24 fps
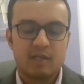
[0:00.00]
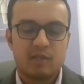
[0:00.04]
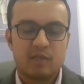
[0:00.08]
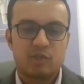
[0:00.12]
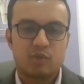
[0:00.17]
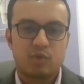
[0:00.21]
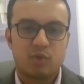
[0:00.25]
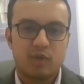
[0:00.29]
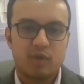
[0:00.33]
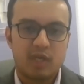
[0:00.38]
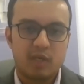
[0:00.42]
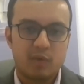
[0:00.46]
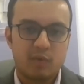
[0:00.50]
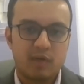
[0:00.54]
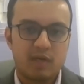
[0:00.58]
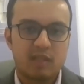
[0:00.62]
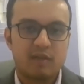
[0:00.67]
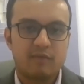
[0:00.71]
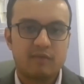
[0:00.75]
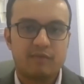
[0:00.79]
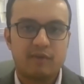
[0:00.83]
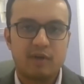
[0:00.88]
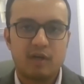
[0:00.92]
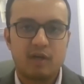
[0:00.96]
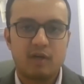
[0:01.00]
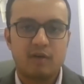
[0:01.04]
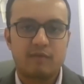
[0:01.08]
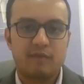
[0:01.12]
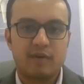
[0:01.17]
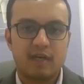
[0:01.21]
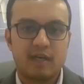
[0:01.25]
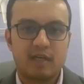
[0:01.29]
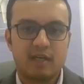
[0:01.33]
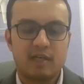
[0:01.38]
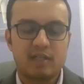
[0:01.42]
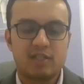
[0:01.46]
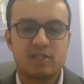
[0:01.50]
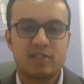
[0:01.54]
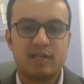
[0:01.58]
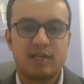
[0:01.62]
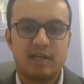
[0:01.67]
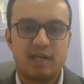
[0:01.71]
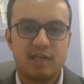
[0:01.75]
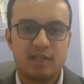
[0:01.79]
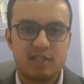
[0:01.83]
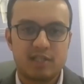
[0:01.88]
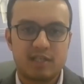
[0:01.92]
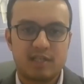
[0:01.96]
So even in the field of dentistry,
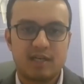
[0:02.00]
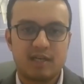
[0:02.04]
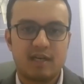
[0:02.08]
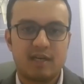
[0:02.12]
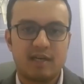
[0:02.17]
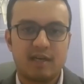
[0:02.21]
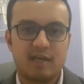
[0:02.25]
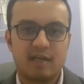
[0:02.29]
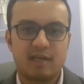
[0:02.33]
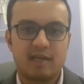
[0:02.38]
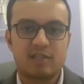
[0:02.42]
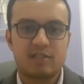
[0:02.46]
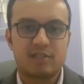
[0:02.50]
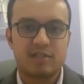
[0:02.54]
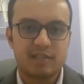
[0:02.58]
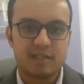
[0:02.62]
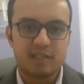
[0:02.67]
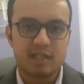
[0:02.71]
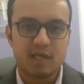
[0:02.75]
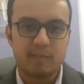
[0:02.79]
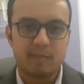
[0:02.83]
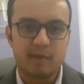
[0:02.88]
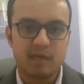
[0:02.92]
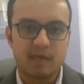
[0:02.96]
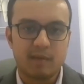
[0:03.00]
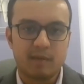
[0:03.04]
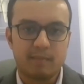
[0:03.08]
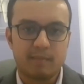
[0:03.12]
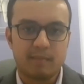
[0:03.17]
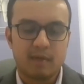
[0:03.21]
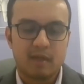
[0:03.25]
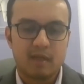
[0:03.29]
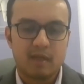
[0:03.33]
digital dentistry is coming up.